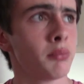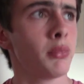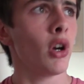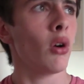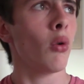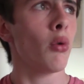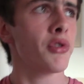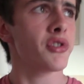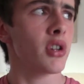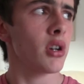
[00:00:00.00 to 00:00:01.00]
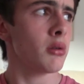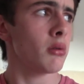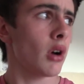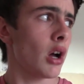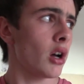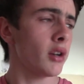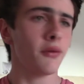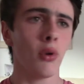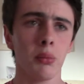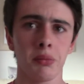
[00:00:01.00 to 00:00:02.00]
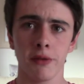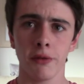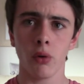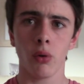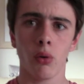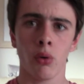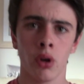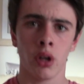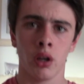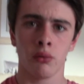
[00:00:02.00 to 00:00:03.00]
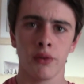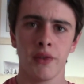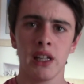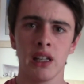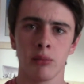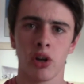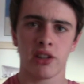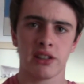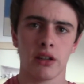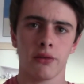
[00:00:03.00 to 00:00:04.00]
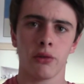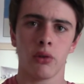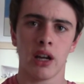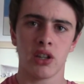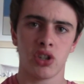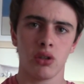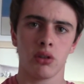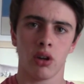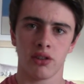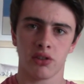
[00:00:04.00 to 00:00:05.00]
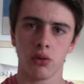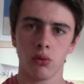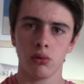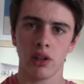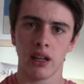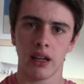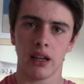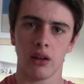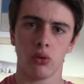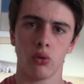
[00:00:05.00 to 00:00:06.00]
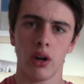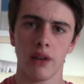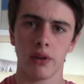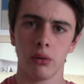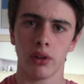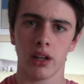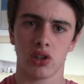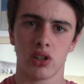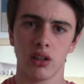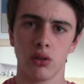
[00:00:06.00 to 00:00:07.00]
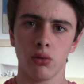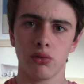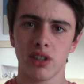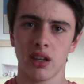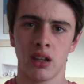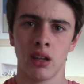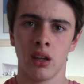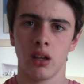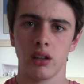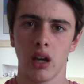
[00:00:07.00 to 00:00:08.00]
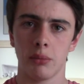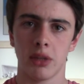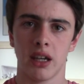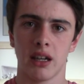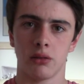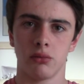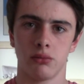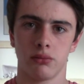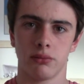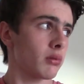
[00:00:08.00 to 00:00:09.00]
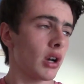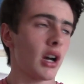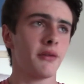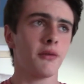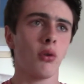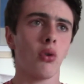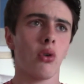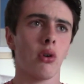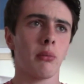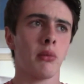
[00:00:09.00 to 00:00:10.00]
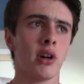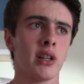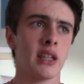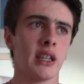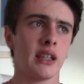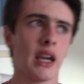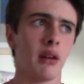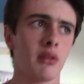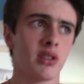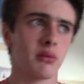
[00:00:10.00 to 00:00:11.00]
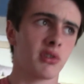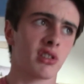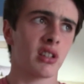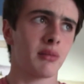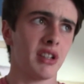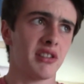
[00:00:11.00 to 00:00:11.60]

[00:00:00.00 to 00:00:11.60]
but also I thought before revealing myself, or as you guys call it, or everyone actually calls it, coming out, I thought my character was going to be